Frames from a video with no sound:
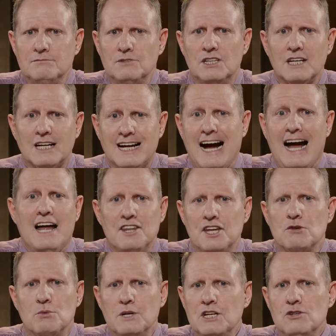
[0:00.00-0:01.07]
the guy
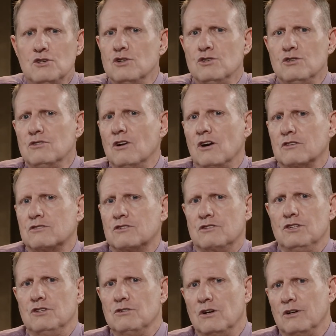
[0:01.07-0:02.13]
that we knew.
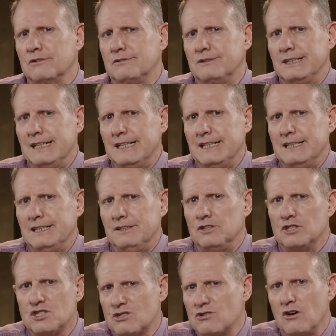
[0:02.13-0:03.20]
You're not
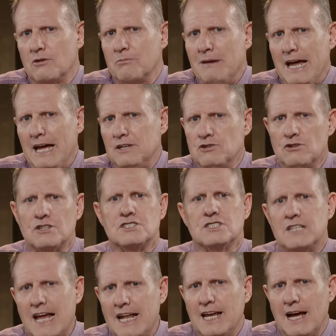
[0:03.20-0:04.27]
the strong man. You're not
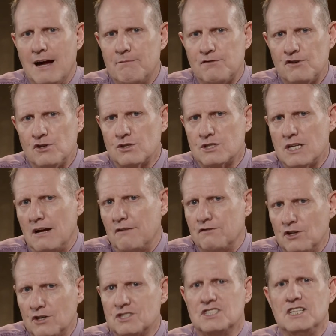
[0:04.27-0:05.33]
standing up for yourself.
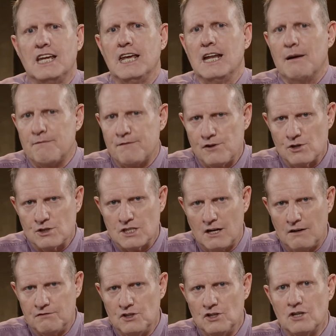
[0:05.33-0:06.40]
You're not sticking up for
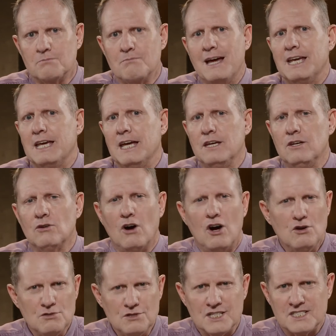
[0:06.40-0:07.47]
yourself. You're not making your
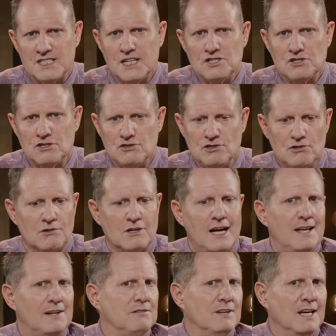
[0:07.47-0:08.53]
own decisions. You're
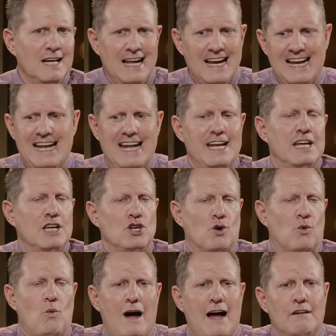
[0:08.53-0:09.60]
kind of letting
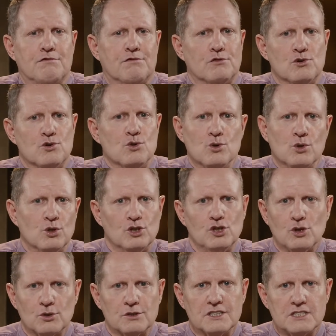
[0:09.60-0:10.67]
your wife rule
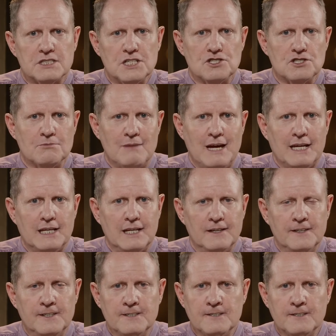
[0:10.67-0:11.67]
your decision-making.